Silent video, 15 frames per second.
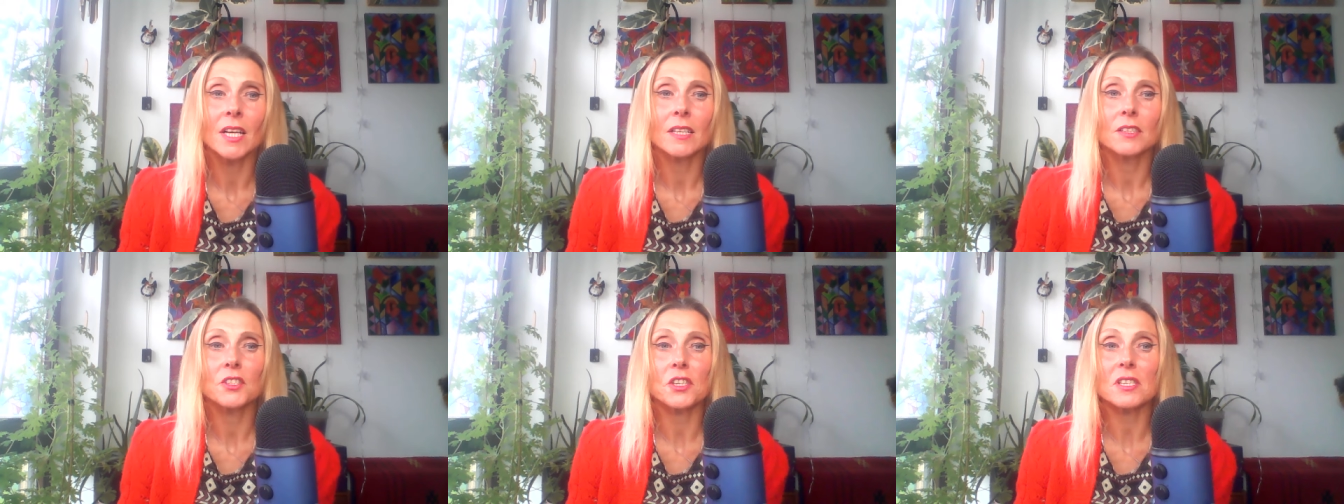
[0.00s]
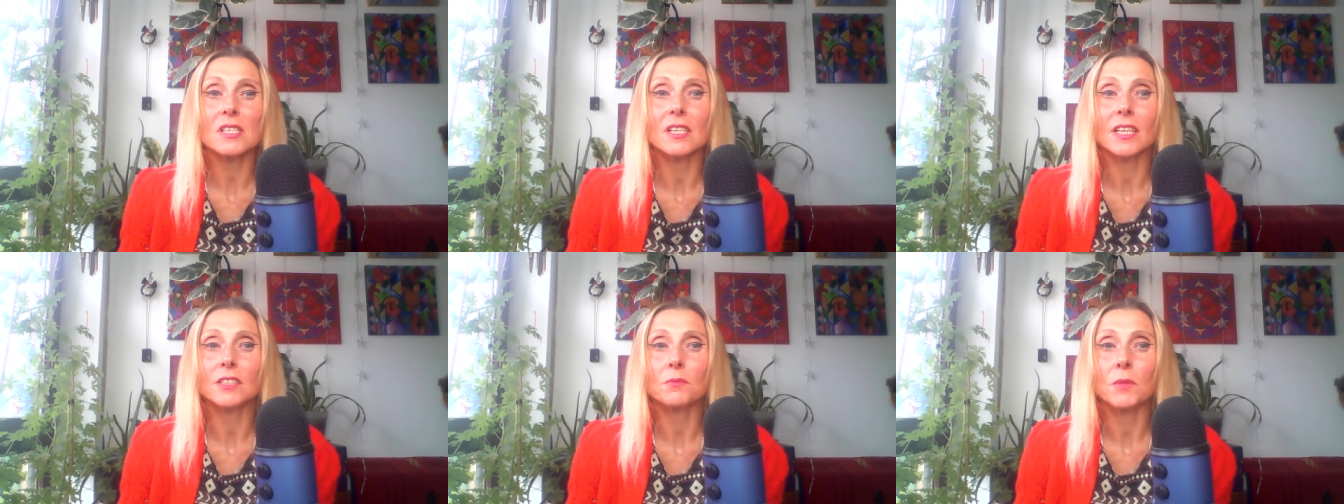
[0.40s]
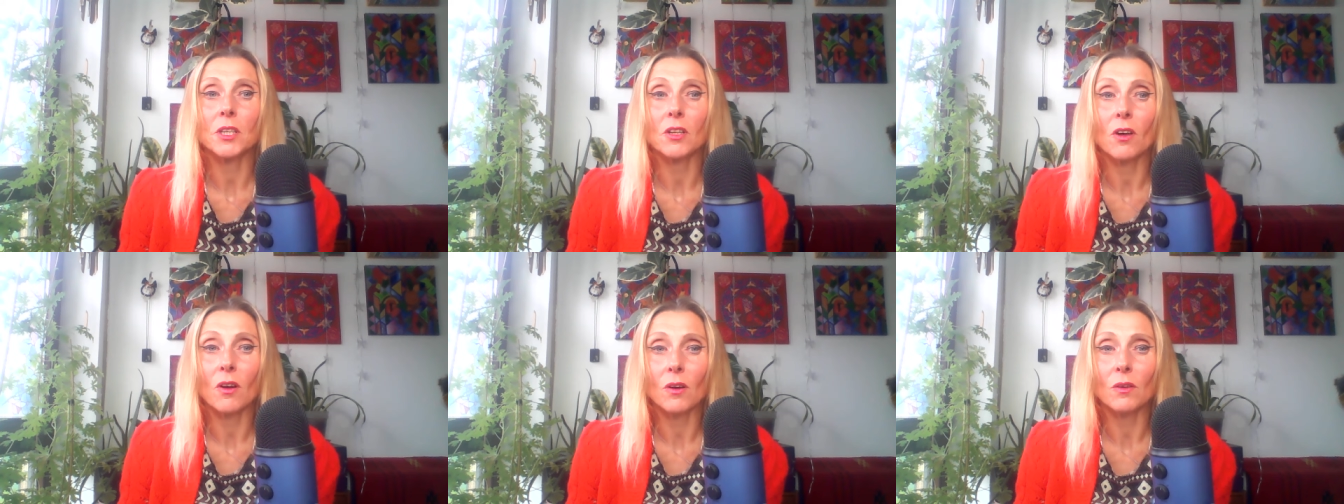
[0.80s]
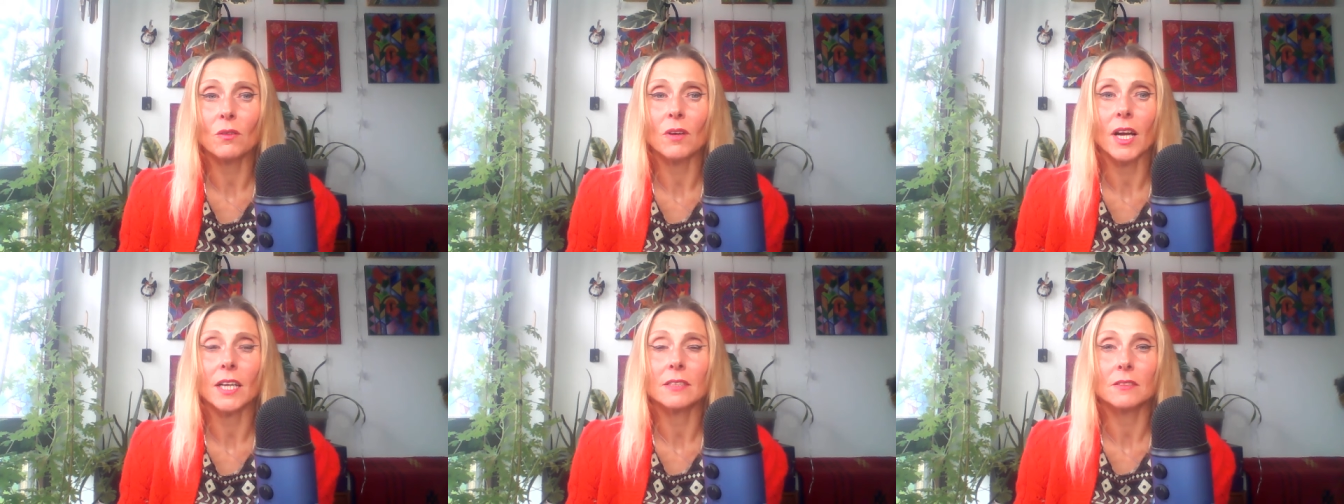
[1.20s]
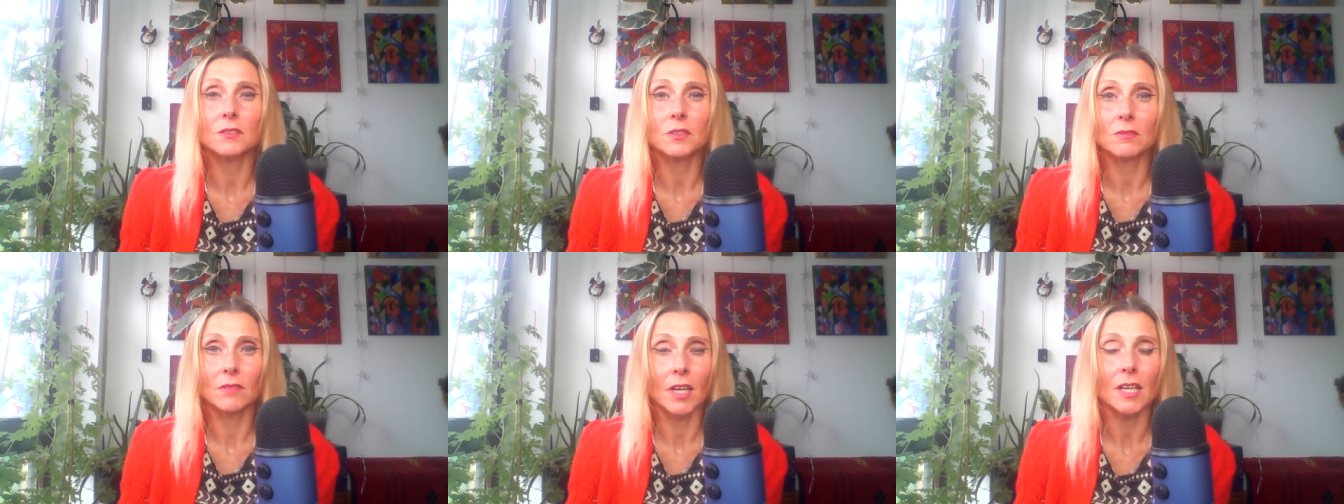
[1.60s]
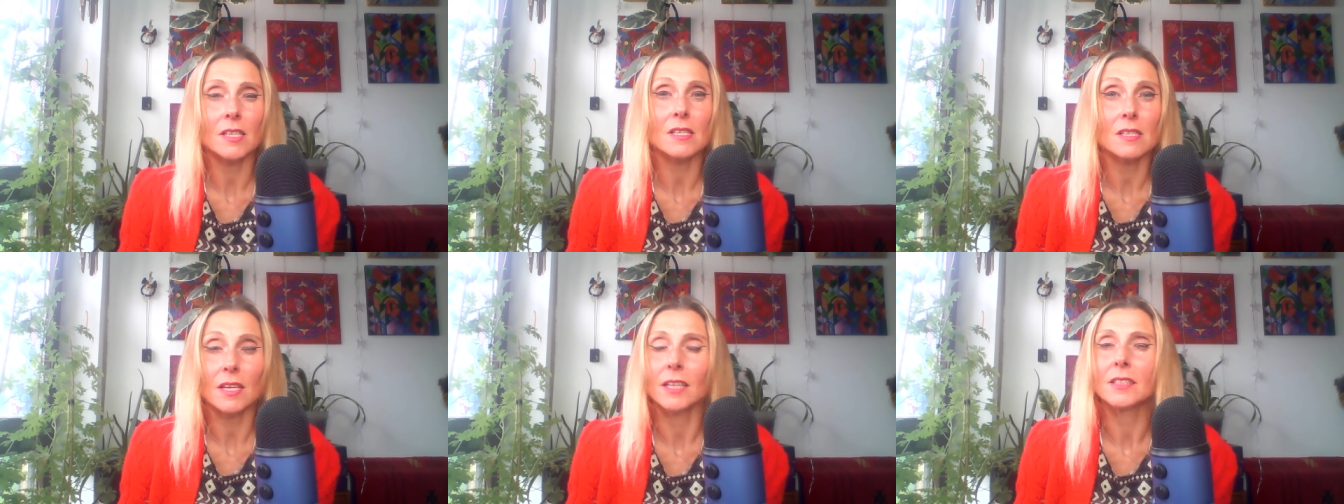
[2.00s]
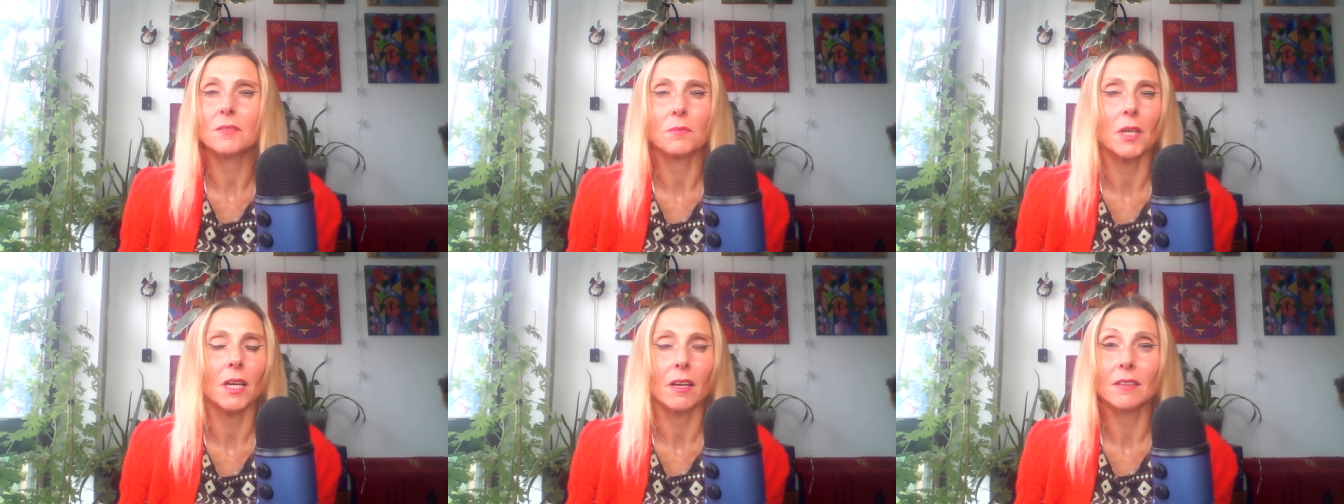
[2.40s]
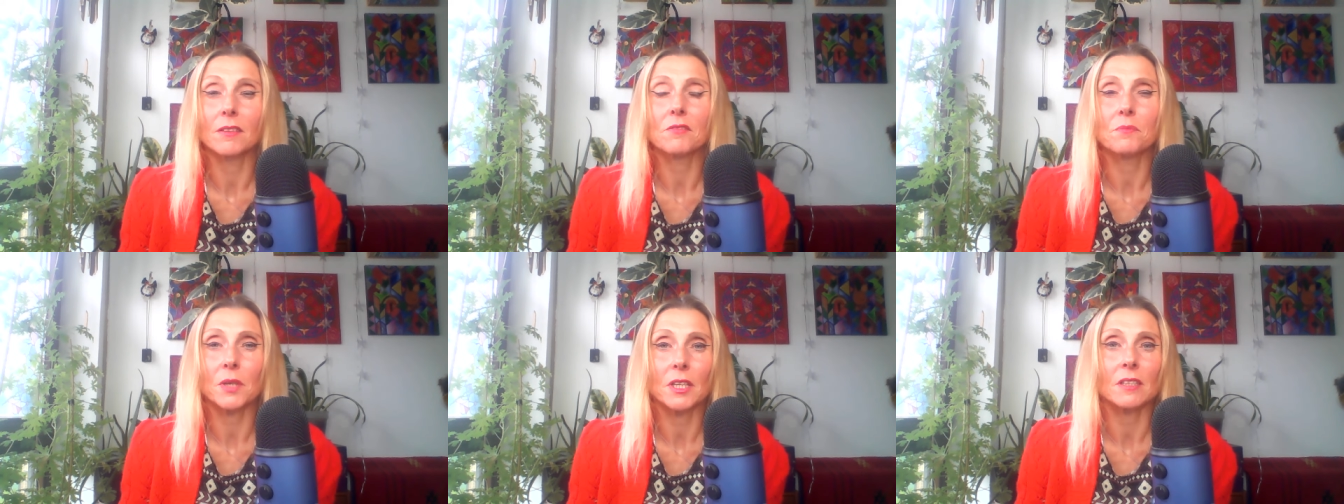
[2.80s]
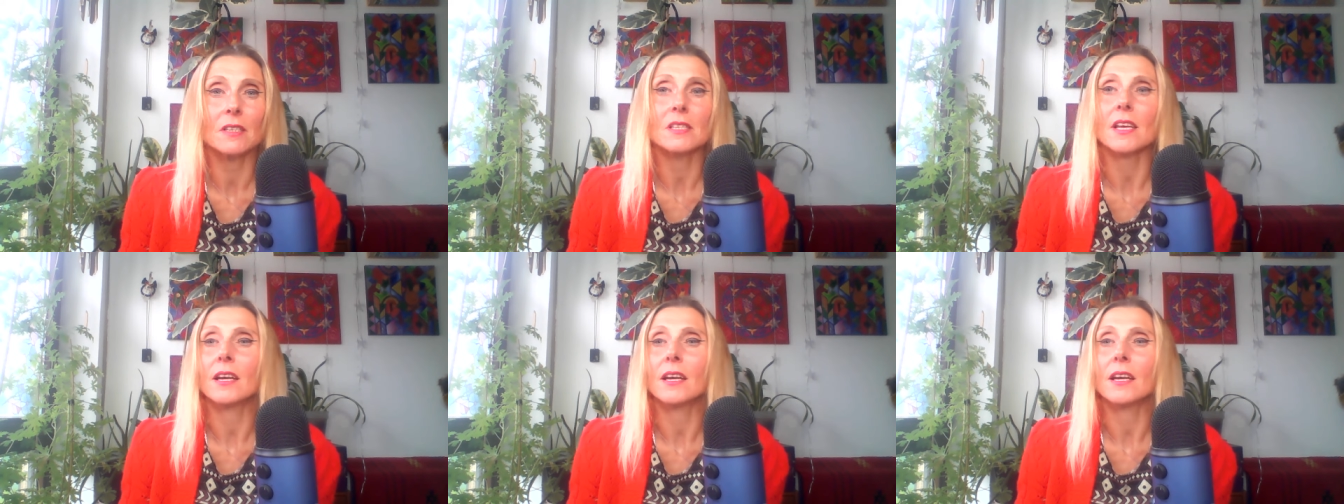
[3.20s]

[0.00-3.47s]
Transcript: Just let me know and do not send me a lot of beers.